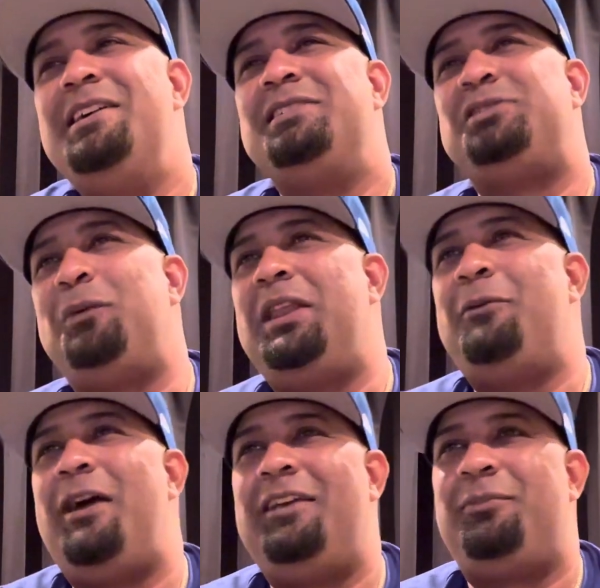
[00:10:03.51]
So
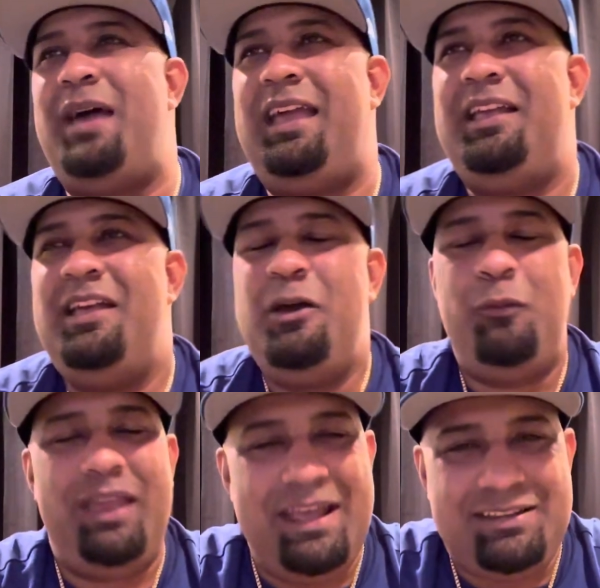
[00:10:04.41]
anyways, man,
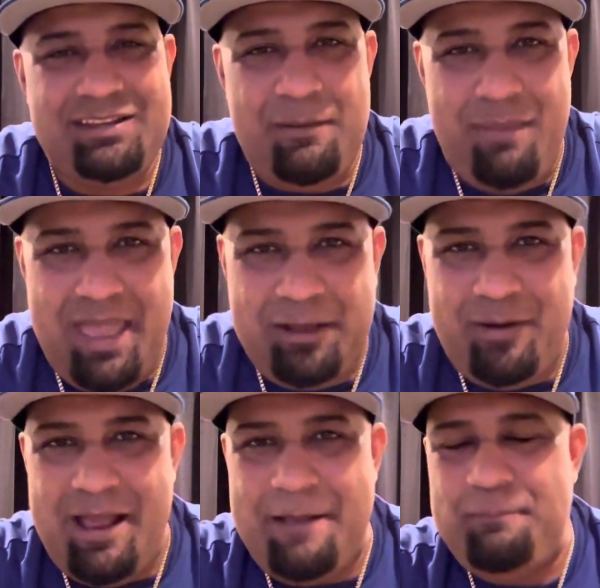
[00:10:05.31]
we get to the bank,
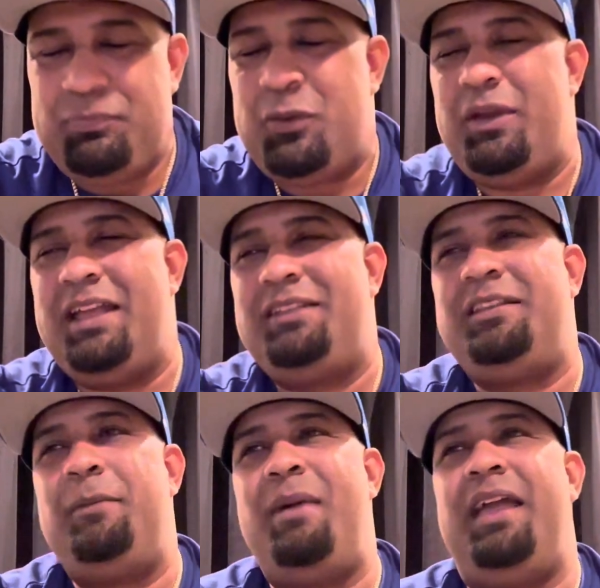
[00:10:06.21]
right? We get to
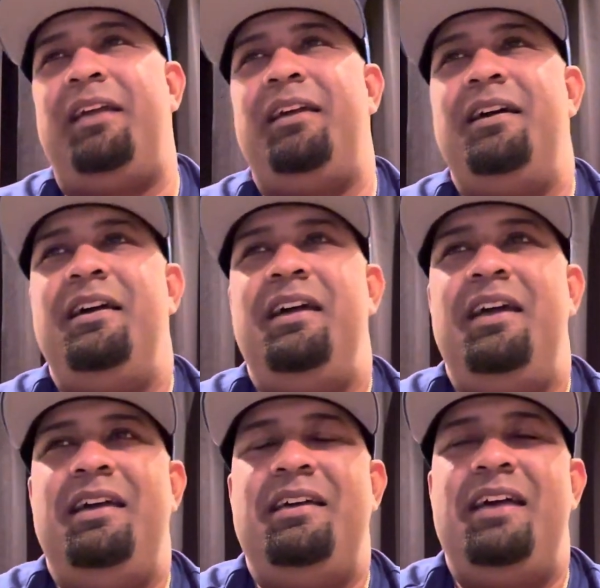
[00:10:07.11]
the bank.
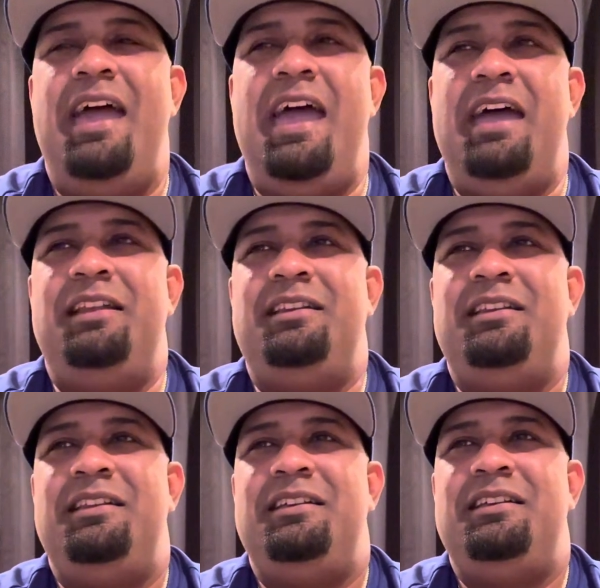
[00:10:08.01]
And
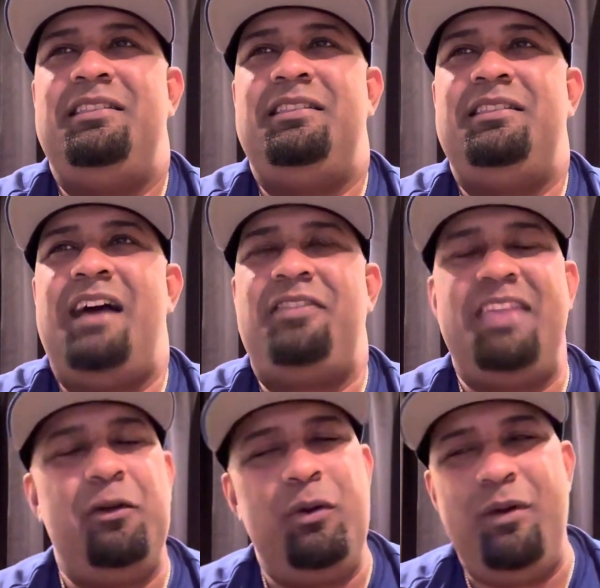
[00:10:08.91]
I
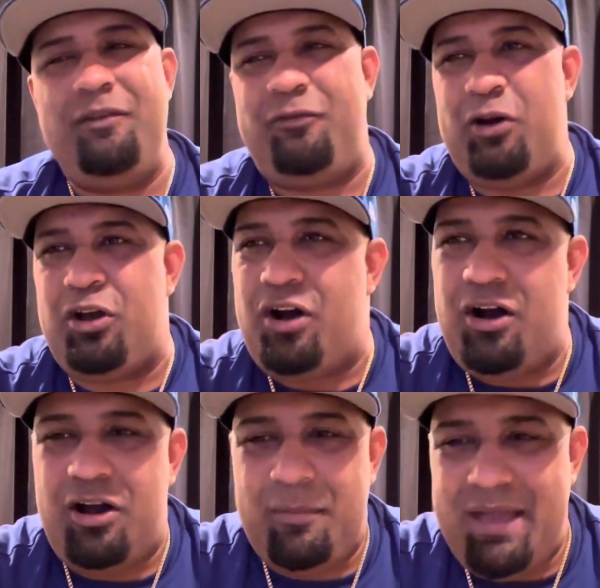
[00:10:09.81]
think we went for a
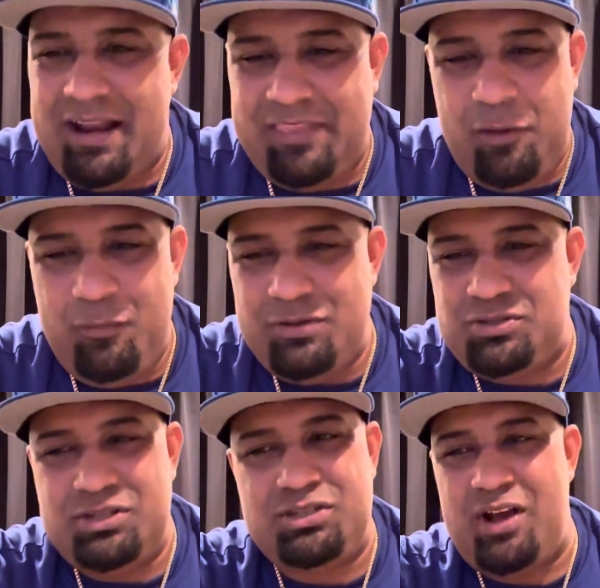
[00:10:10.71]
car, man. I think we was
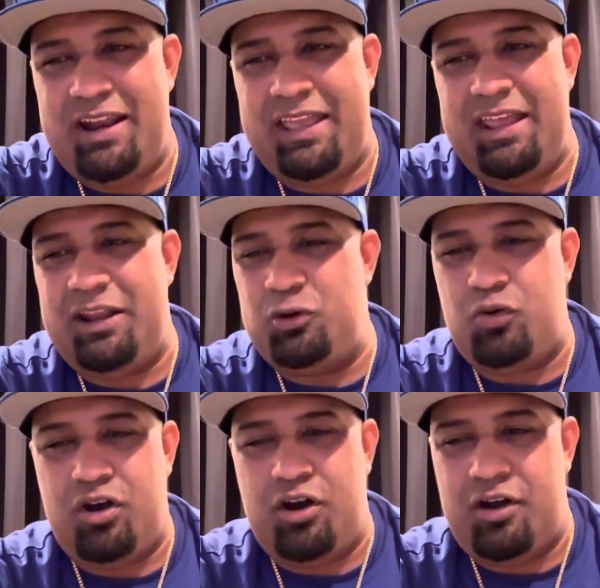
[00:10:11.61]
just trying to get a new
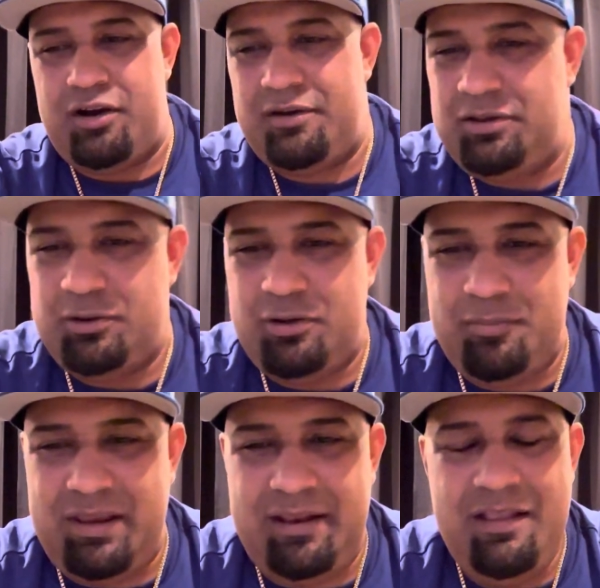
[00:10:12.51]
car. You know what I
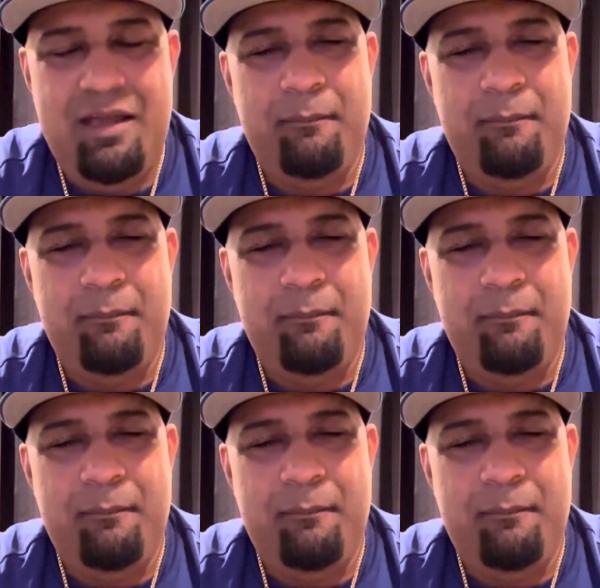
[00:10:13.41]
mean?